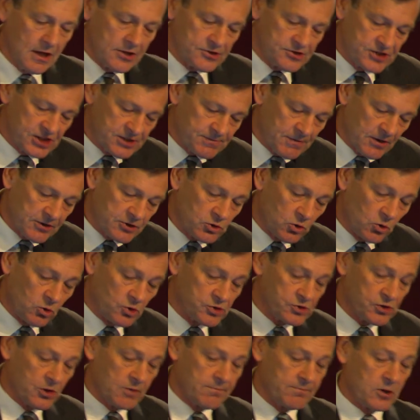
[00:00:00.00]
6-month tour
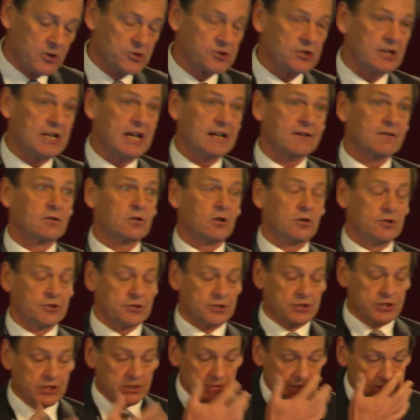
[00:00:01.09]
also imposed a lack of
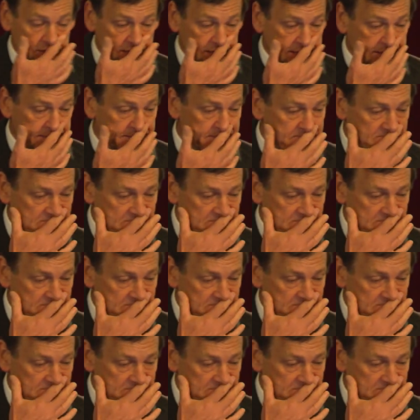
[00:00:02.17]
continuity,